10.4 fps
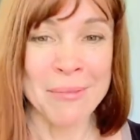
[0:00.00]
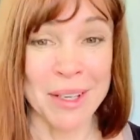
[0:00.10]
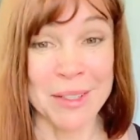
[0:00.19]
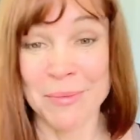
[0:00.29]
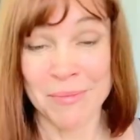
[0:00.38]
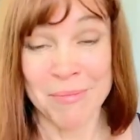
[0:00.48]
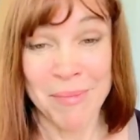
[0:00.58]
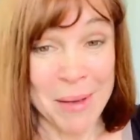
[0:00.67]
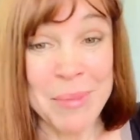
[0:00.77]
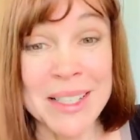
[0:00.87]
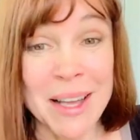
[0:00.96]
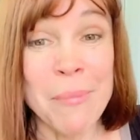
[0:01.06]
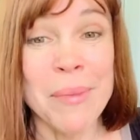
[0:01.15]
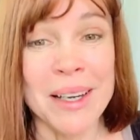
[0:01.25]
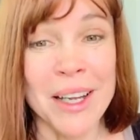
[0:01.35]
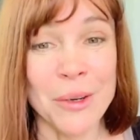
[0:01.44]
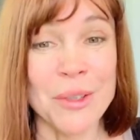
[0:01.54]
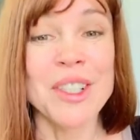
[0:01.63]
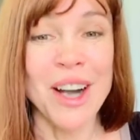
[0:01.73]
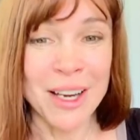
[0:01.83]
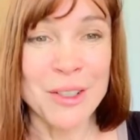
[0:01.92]
Because maybe somebody who
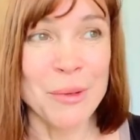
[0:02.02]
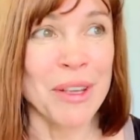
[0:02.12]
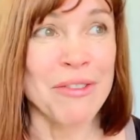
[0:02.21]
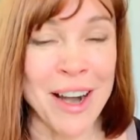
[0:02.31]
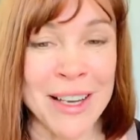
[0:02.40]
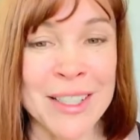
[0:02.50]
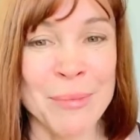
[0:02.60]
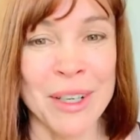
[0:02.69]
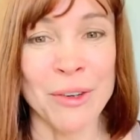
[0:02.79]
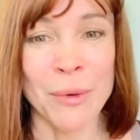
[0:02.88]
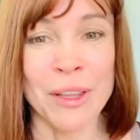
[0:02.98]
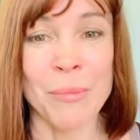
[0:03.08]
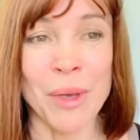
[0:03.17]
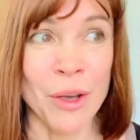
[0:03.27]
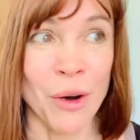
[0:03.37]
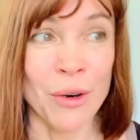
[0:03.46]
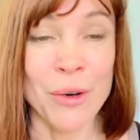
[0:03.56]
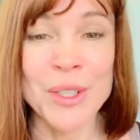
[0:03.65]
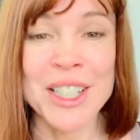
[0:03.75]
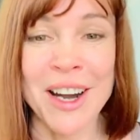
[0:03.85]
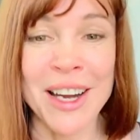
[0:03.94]
is trying to be friends with me or
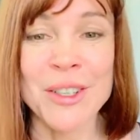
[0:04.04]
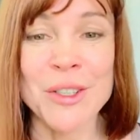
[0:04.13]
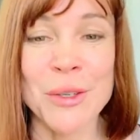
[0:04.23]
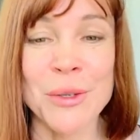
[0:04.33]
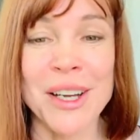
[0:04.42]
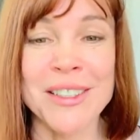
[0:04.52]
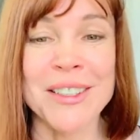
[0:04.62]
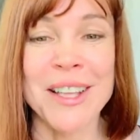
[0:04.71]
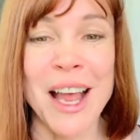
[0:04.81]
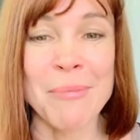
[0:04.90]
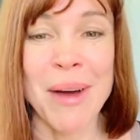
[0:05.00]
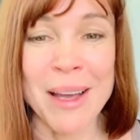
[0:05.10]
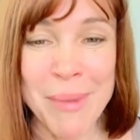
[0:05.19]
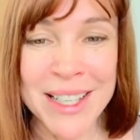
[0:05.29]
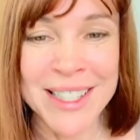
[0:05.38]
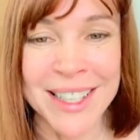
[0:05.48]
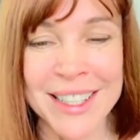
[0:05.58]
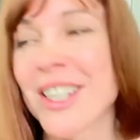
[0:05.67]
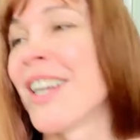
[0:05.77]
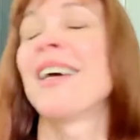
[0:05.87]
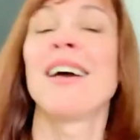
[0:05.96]
who is trying to understand my
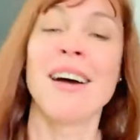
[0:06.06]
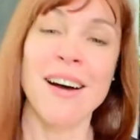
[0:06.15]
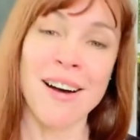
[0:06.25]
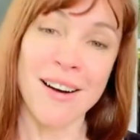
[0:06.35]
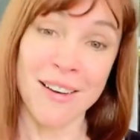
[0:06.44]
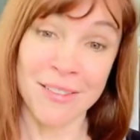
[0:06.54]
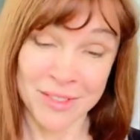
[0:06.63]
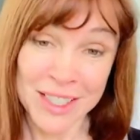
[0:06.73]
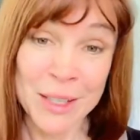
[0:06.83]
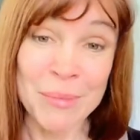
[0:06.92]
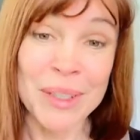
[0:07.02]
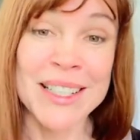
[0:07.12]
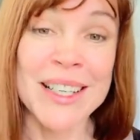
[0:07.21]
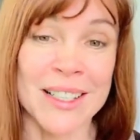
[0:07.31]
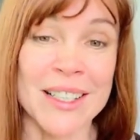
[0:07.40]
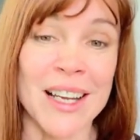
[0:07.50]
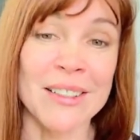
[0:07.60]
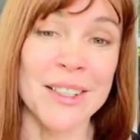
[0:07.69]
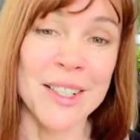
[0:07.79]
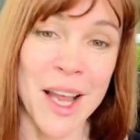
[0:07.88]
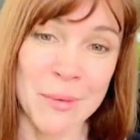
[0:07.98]
message uh, simply doesn't
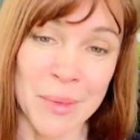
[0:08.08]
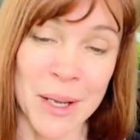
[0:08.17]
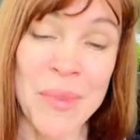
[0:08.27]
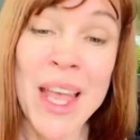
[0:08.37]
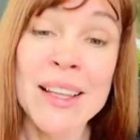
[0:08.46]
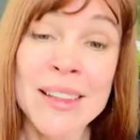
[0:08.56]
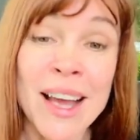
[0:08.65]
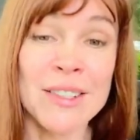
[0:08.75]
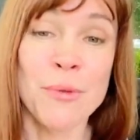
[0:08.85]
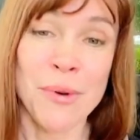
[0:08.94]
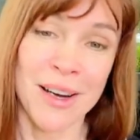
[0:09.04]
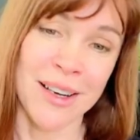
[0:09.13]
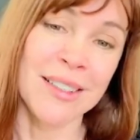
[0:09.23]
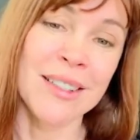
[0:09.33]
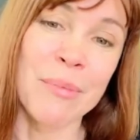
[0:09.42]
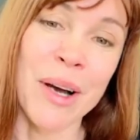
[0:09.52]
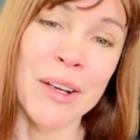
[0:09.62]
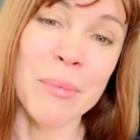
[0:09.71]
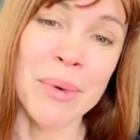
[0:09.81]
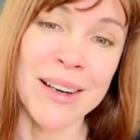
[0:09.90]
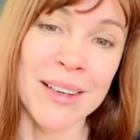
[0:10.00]
understand me. That's one, it's about
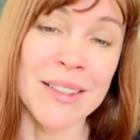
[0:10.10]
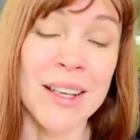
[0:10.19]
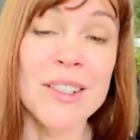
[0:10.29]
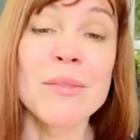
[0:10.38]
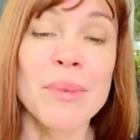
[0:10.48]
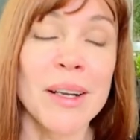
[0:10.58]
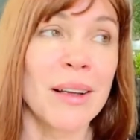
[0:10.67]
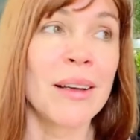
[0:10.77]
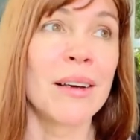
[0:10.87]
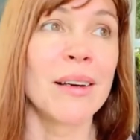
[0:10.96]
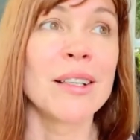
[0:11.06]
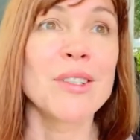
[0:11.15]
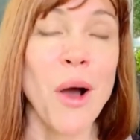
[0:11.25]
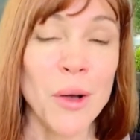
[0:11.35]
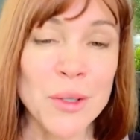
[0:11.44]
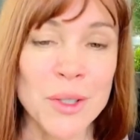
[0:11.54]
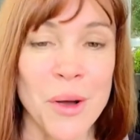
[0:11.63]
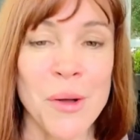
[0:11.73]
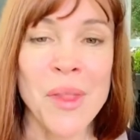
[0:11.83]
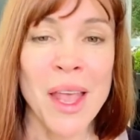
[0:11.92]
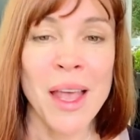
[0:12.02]
the pronunciation, but uh, it's
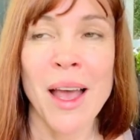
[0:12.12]
also